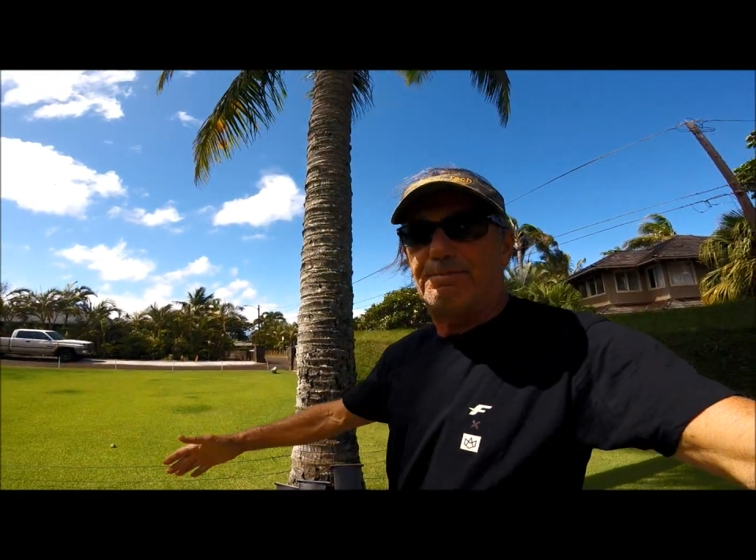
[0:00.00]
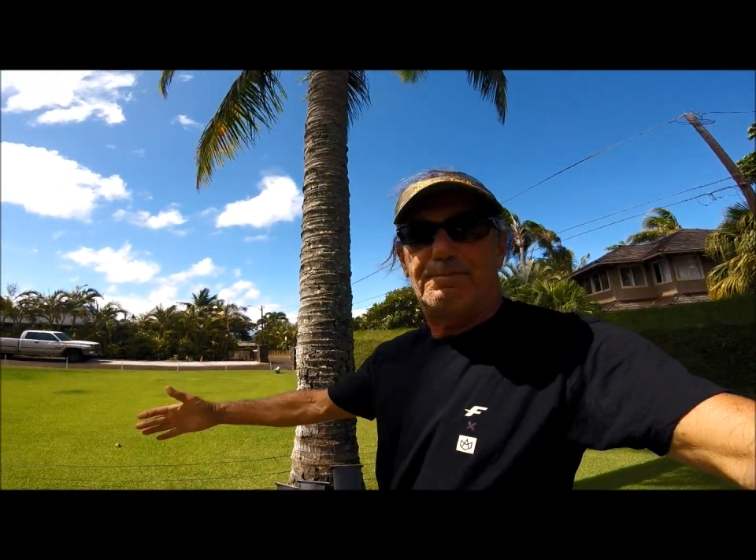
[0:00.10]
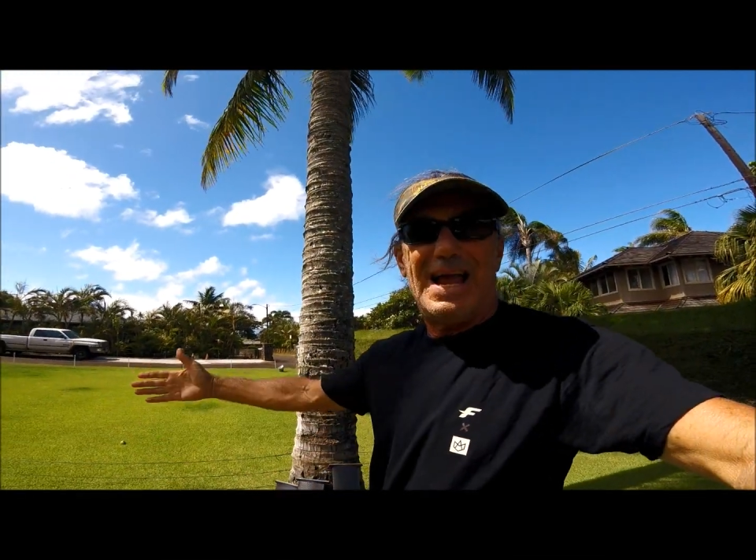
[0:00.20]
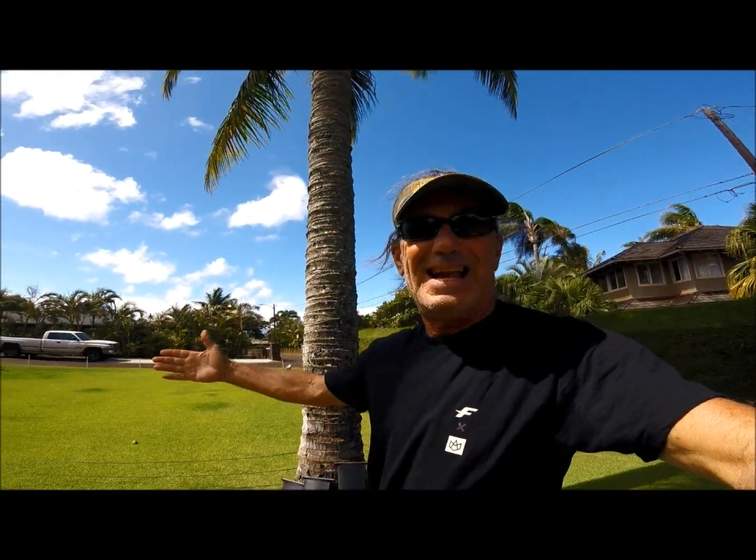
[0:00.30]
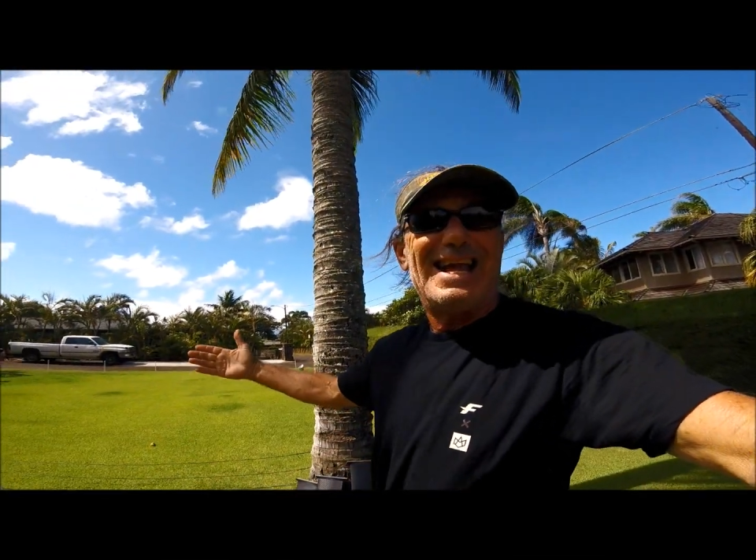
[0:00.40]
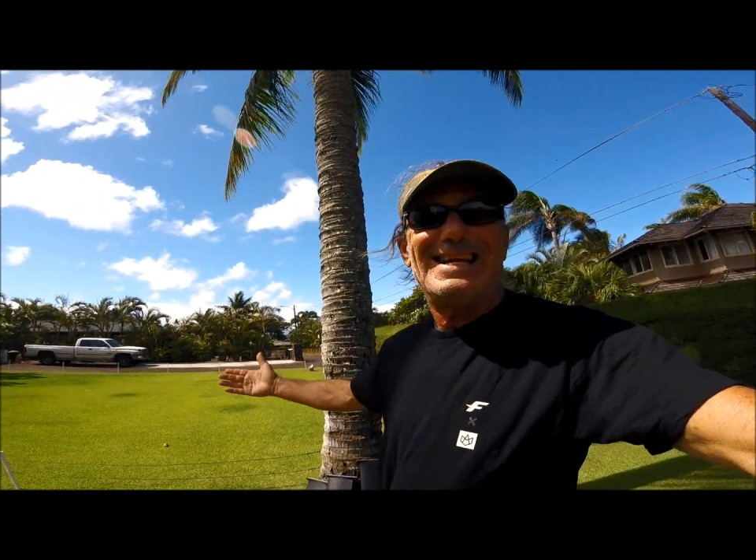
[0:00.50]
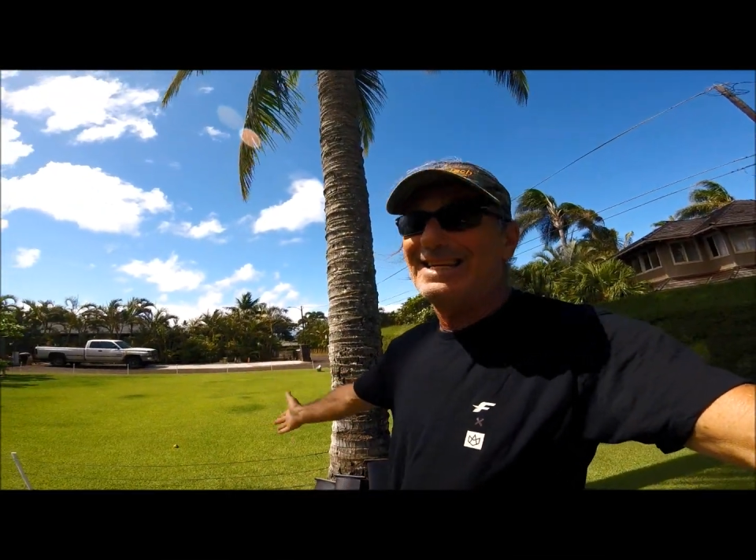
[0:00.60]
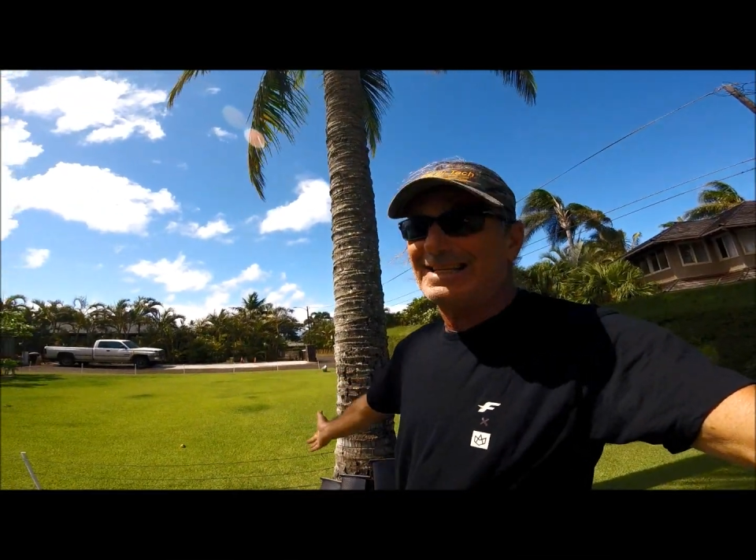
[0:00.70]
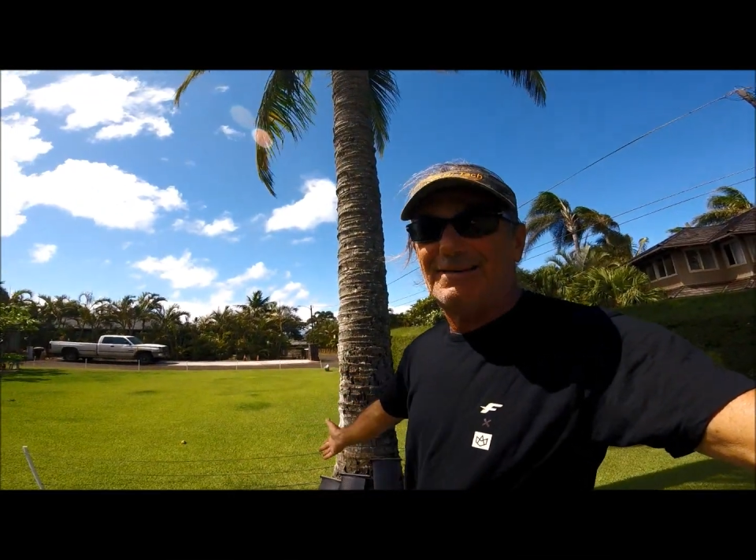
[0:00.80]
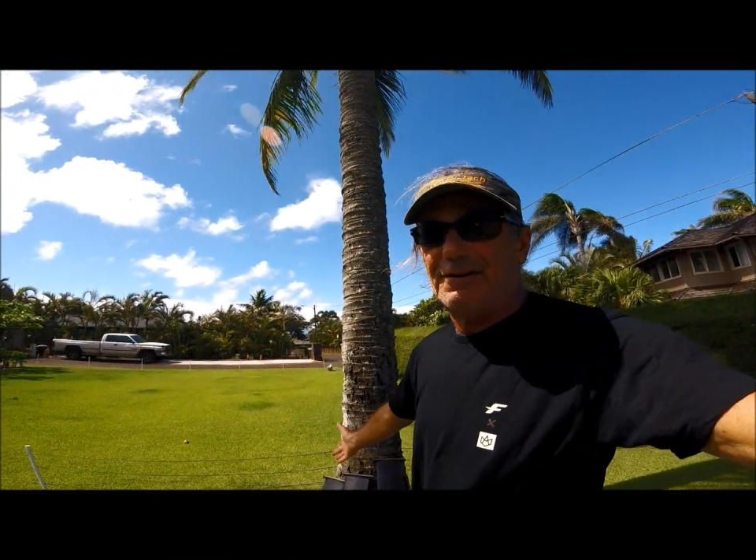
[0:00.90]
and I need a
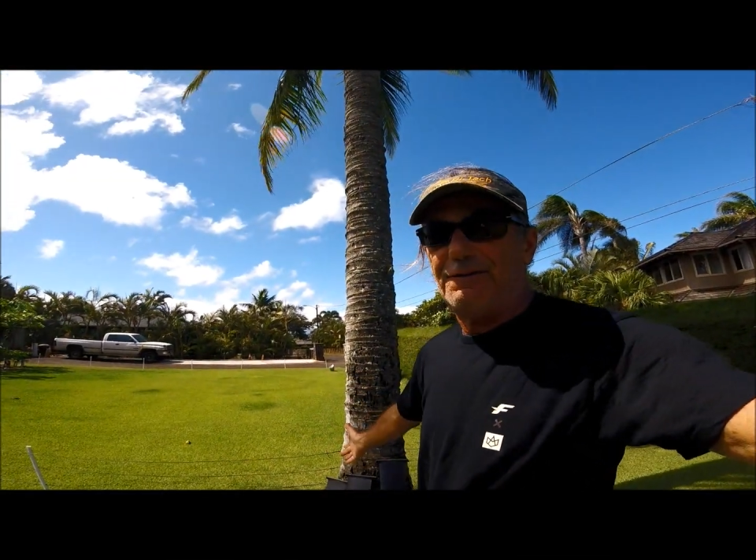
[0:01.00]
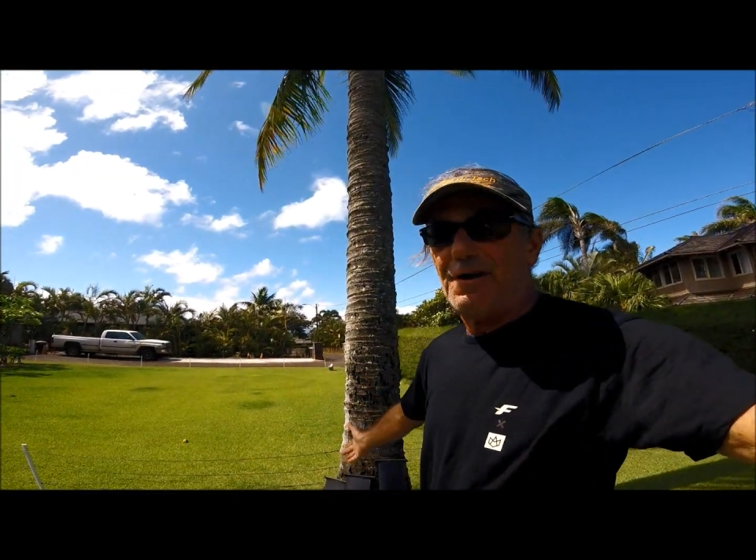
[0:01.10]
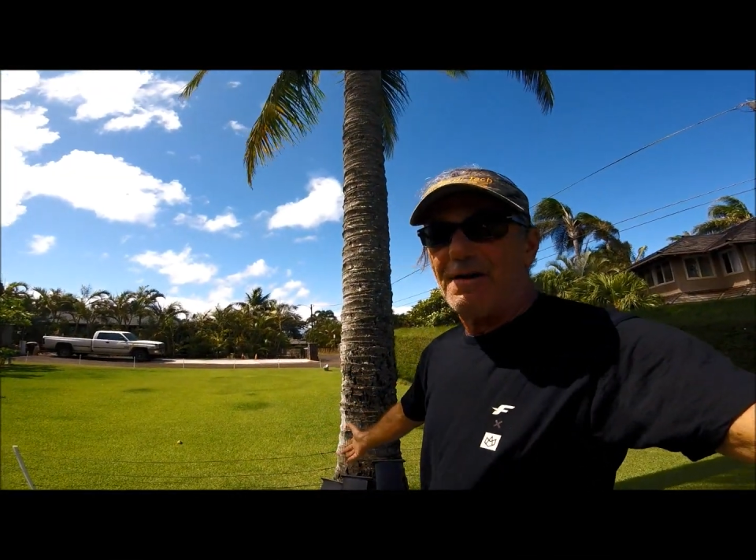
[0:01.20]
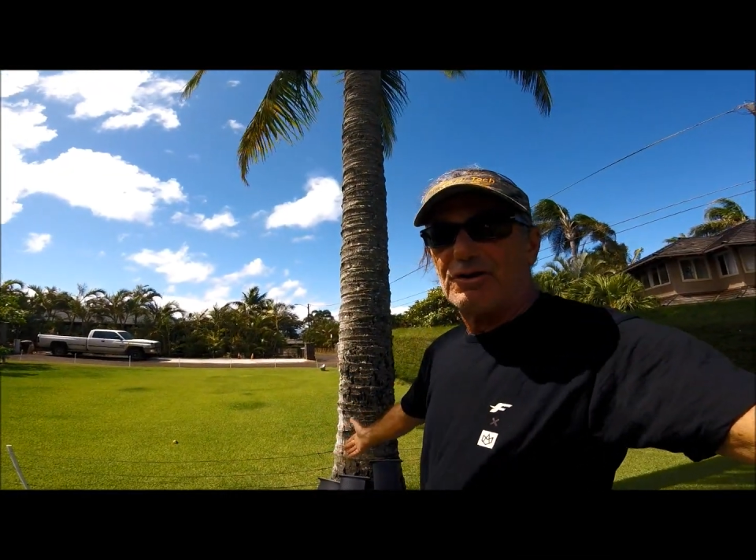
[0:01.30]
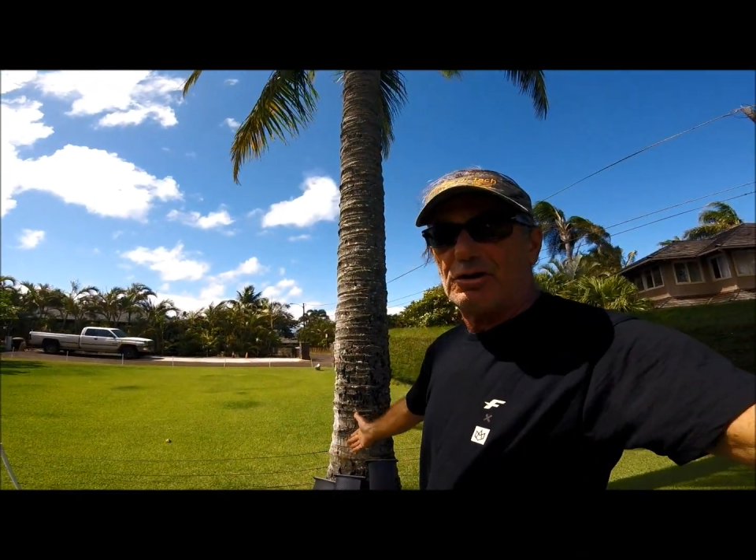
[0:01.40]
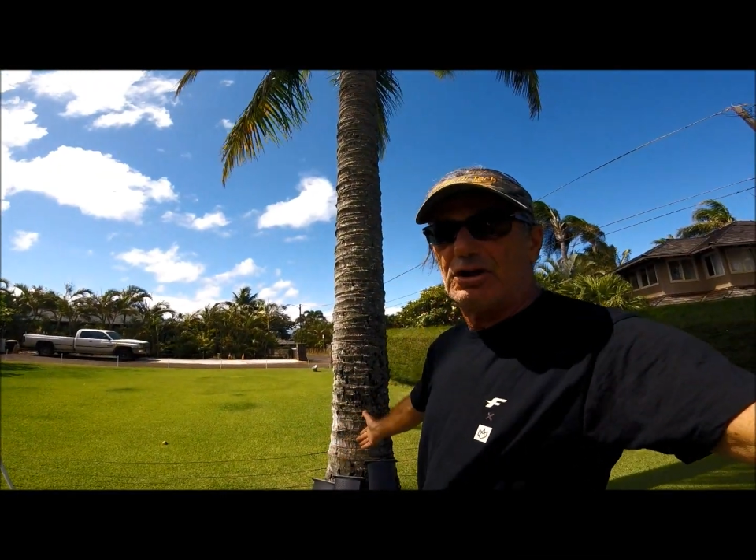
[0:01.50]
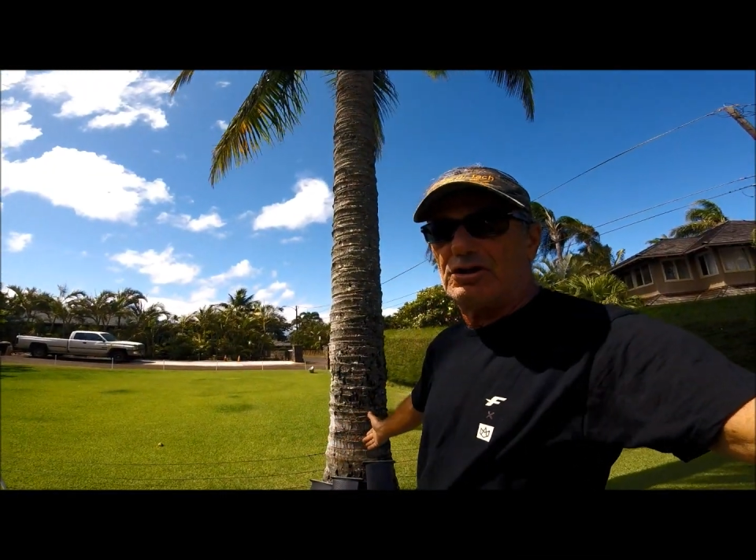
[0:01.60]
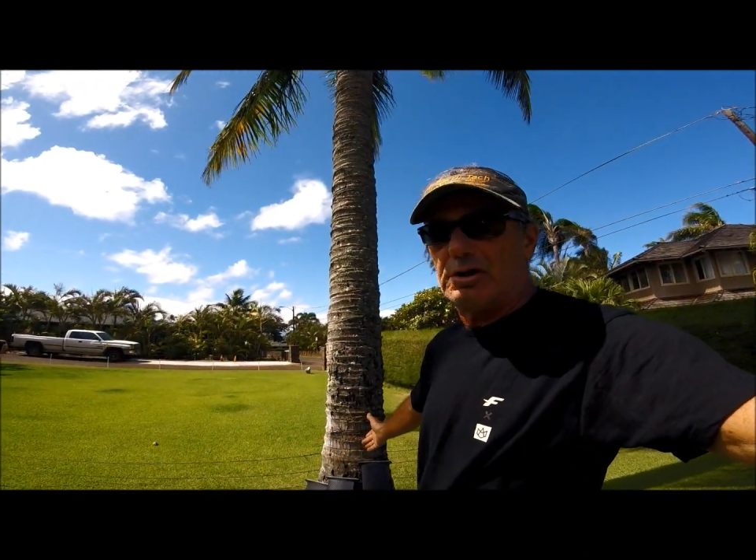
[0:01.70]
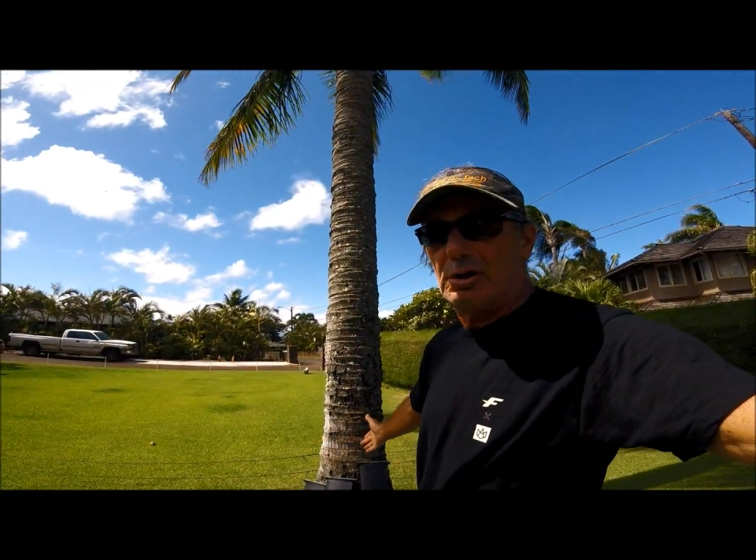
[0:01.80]
75 because it's low